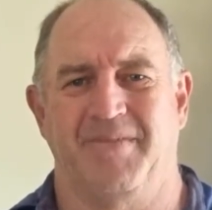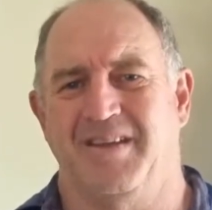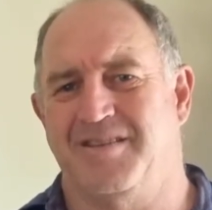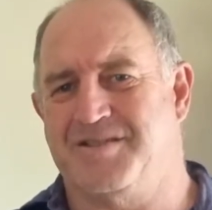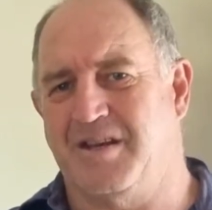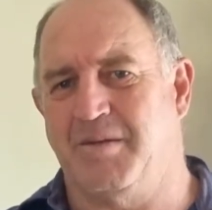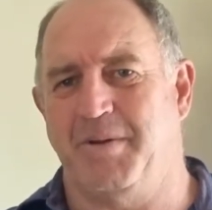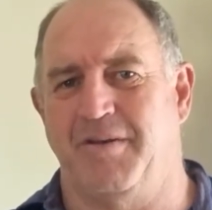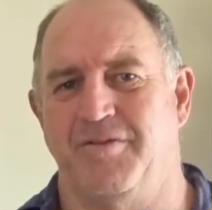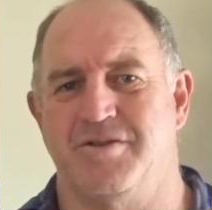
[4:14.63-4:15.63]
Consider the
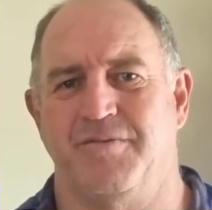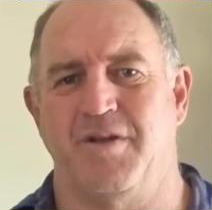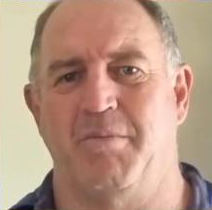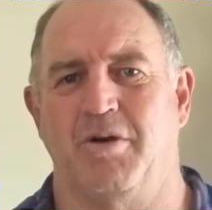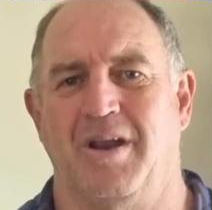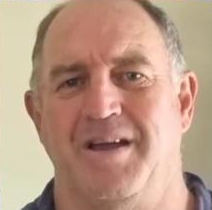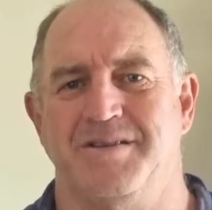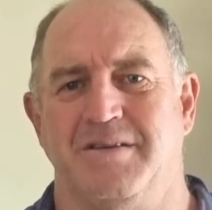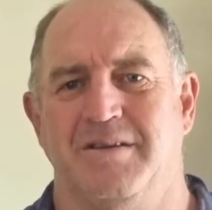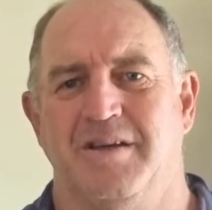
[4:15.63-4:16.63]
benefits of double
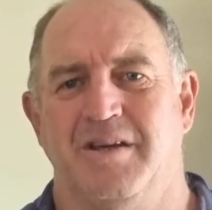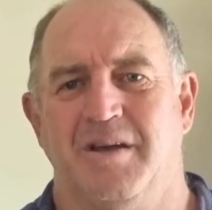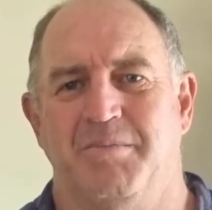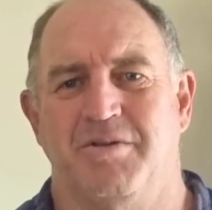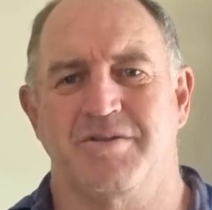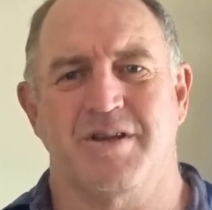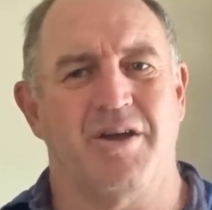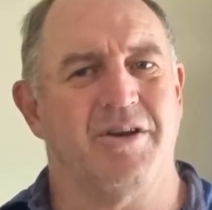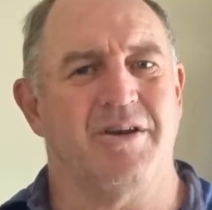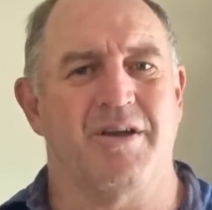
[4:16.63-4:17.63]
glazing, but there is
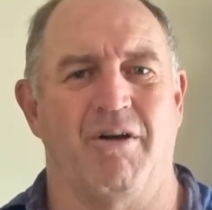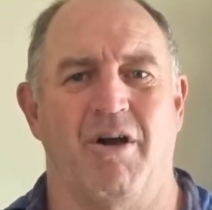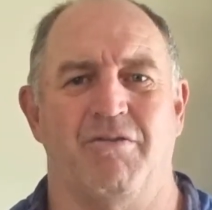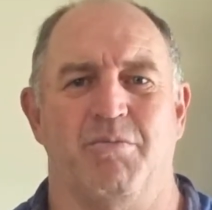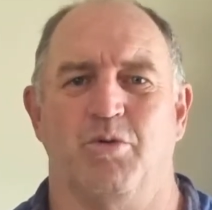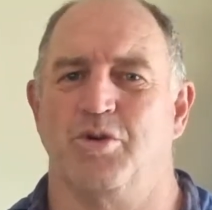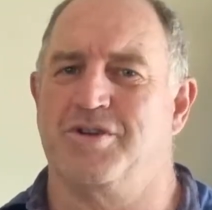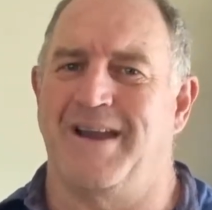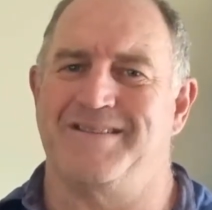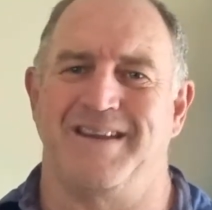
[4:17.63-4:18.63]
no need to go overboard
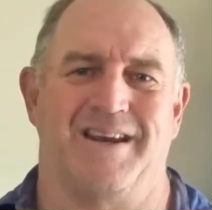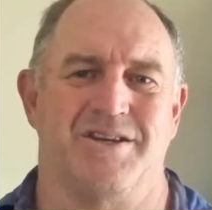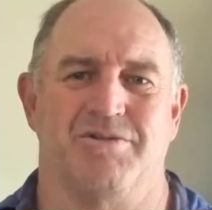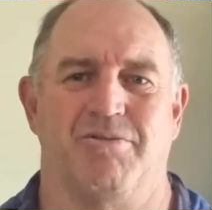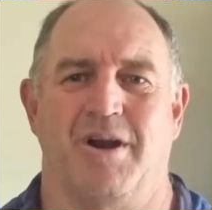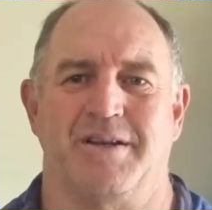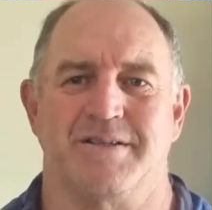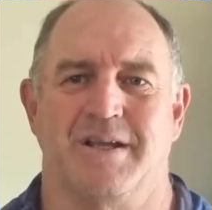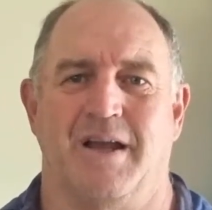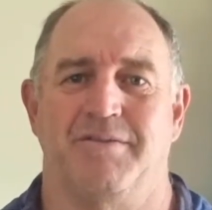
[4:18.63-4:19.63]
chasing energy rating
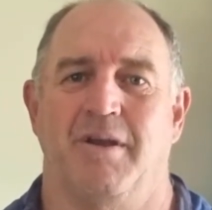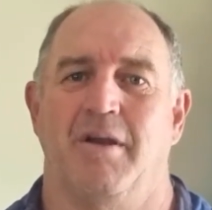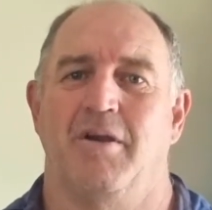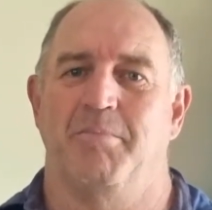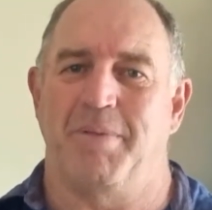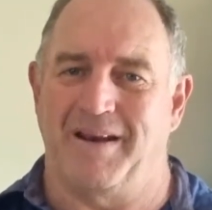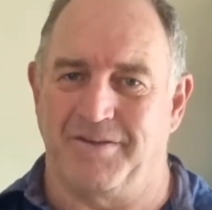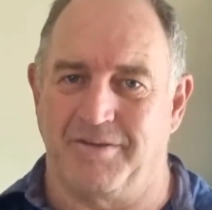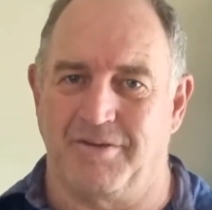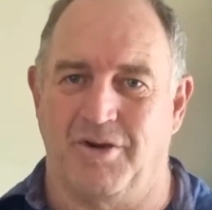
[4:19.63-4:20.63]
stars.
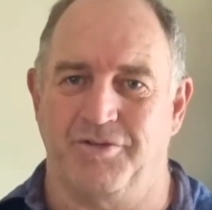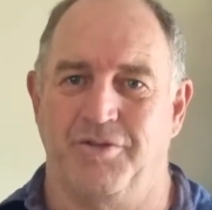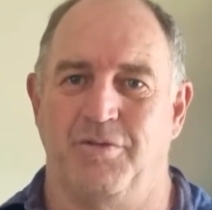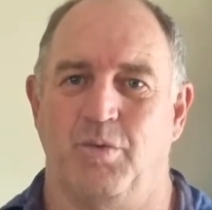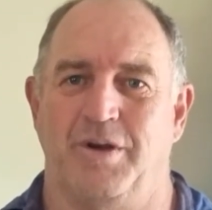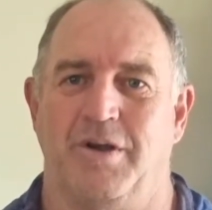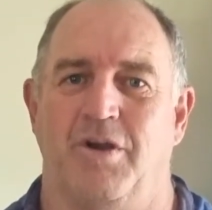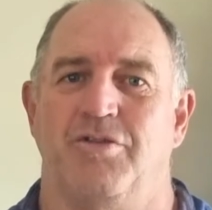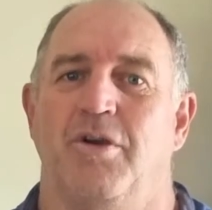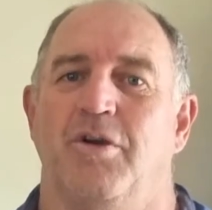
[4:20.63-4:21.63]
Balance the cost of the
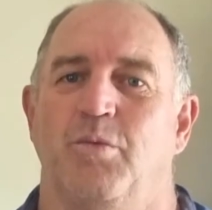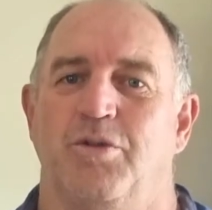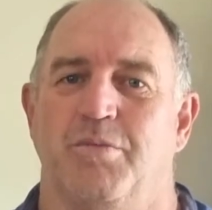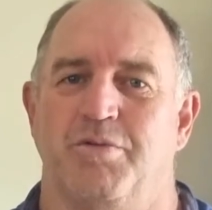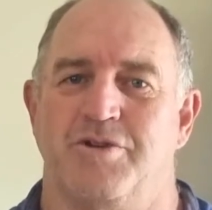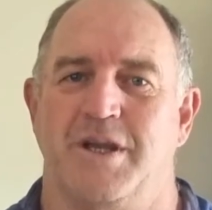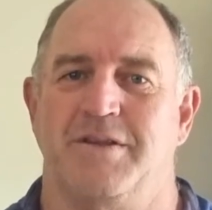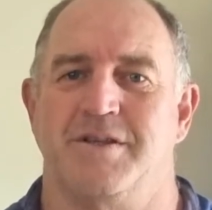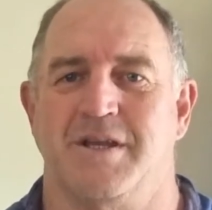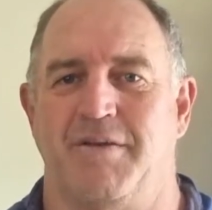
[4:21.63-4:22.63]
windows with the
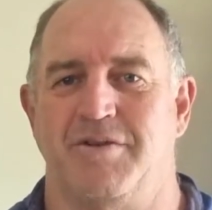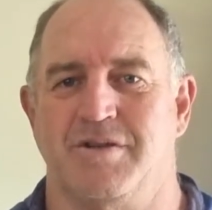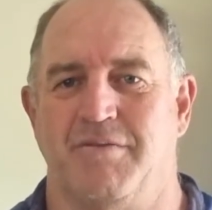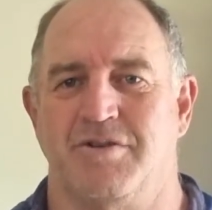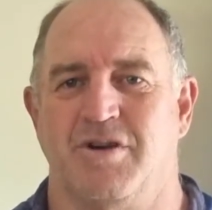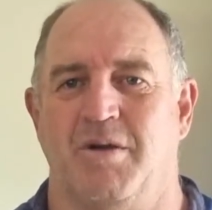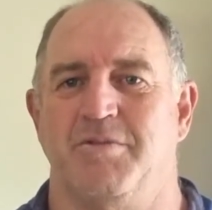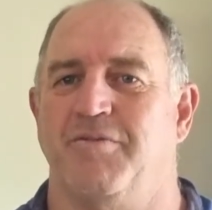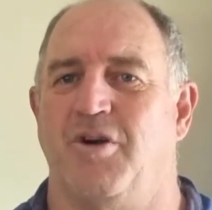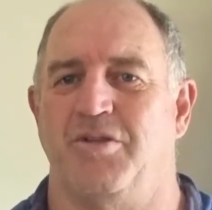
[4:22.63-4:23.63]
projected savings over time
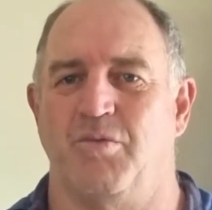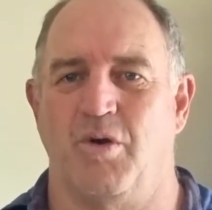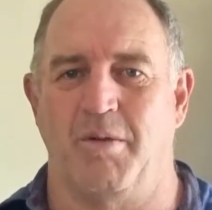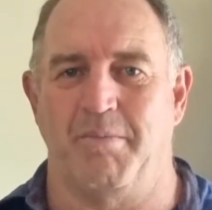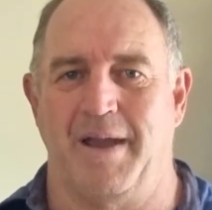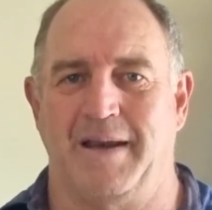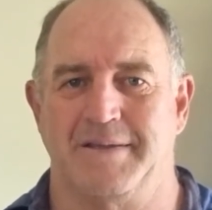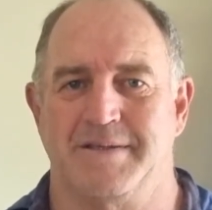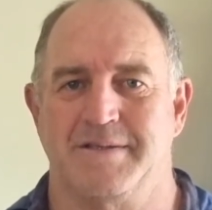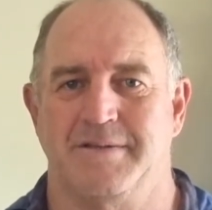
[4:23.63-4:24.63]
to find the right
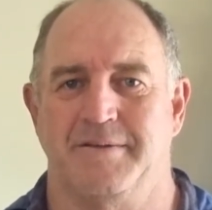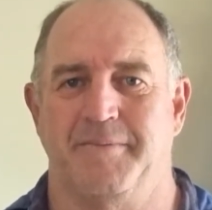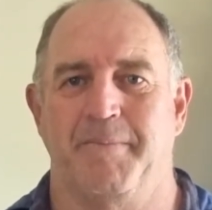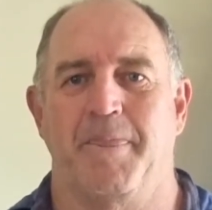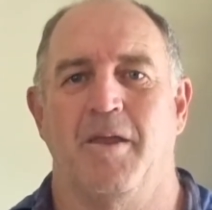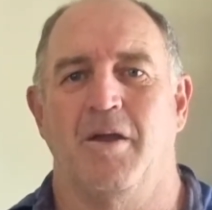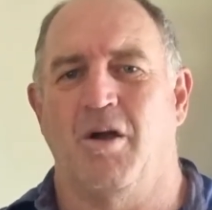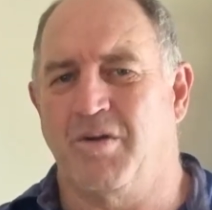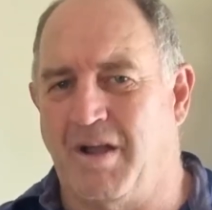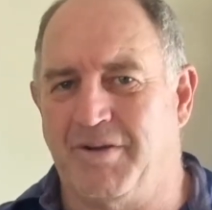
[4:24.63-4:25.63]
balance.
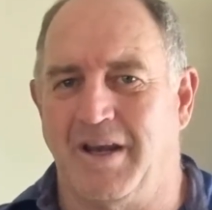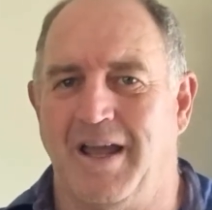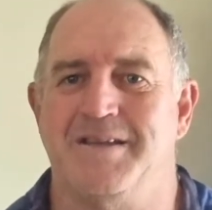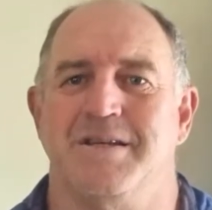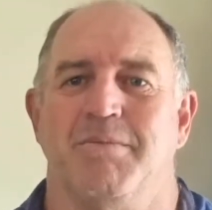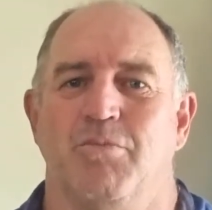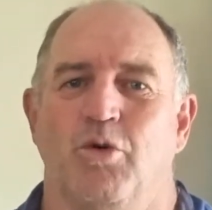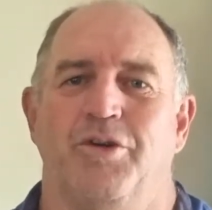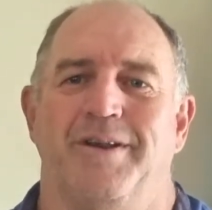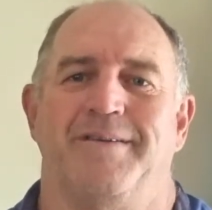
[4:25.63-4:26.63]
I'll cover glazing in
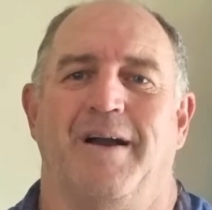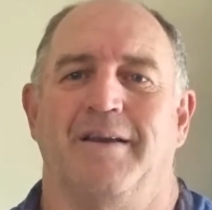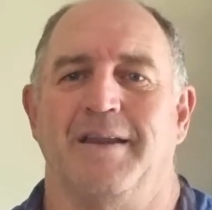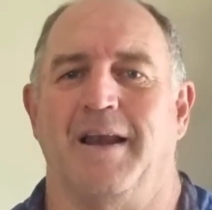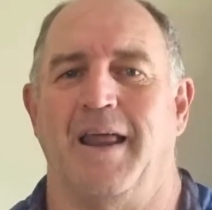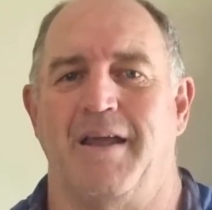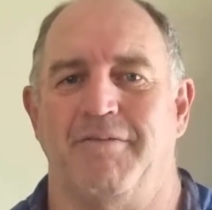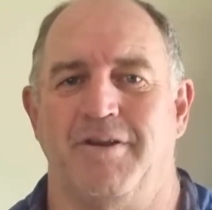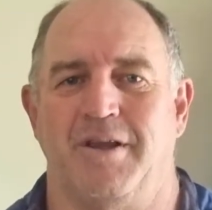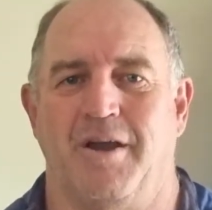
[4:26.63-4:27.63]
more detail in a later
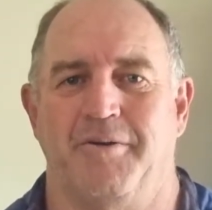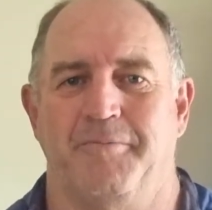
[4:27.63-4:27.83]
video.